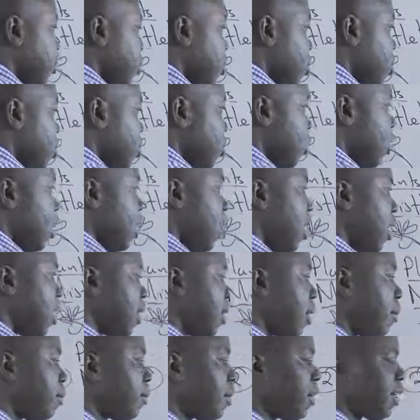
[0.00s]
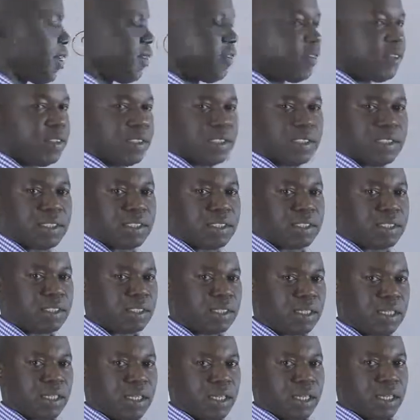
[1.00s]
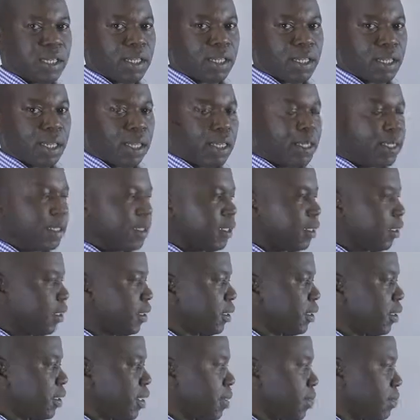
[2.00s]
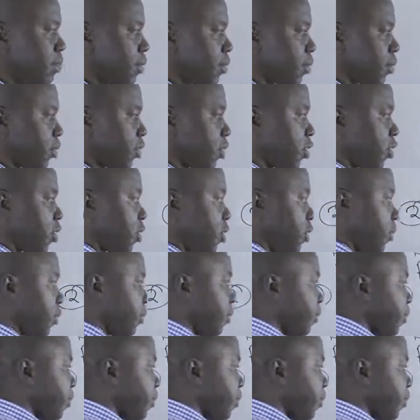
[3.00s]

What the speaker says: more other benefits like support.